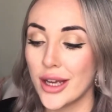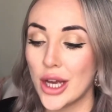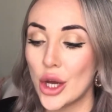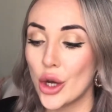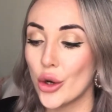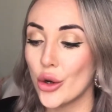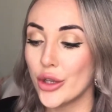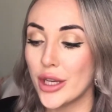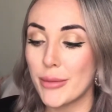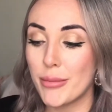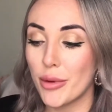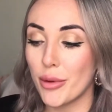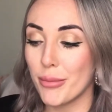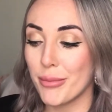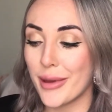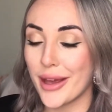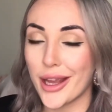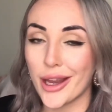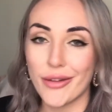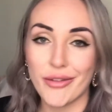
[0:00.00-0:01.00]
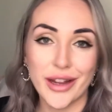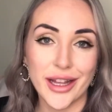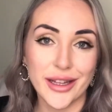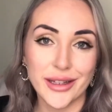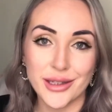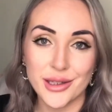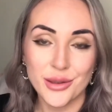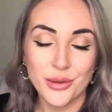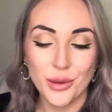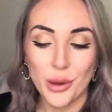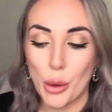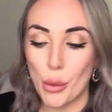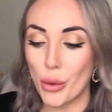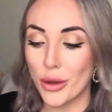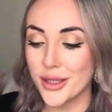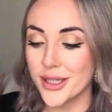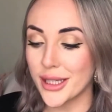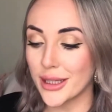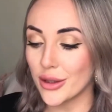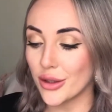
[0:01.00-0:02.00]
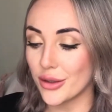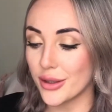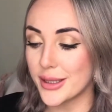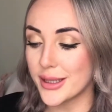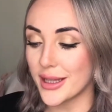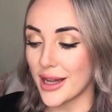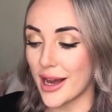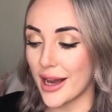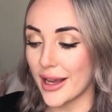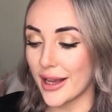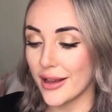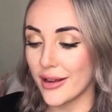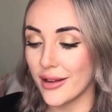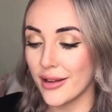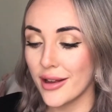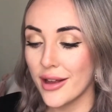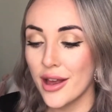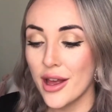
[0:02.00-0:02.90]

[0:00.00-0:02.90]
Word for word: honeymoon period, what it looks like.